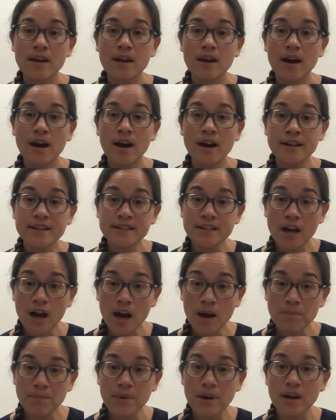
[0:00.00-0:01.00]
On
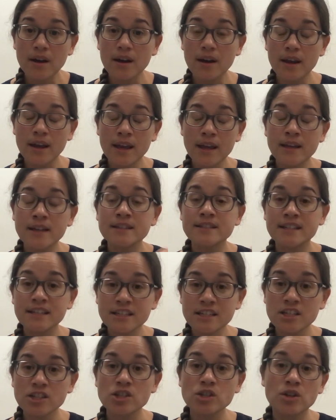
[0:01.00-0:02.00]
top, in
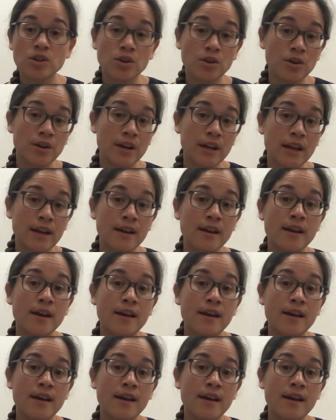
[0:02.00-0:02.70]
addition to learning